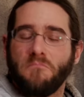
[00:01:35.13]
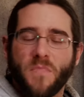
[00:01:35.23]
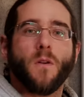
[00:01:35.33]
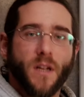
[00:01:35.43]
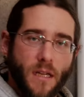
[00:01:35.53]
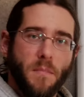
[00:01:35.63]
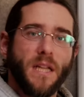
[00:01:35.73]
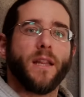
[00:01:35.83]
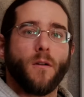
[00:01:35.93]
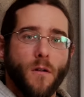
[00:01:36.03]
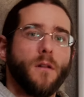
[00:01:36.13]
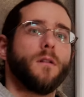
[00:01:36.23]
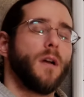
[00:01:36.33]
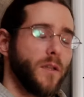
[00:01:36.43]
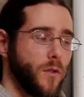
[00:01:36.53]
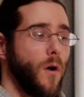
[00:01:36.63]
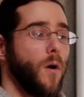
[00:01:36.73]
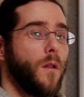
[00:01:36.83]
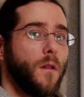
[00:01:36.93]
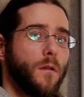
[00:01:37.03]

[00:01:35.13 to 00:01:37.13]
So it can be literal, adol.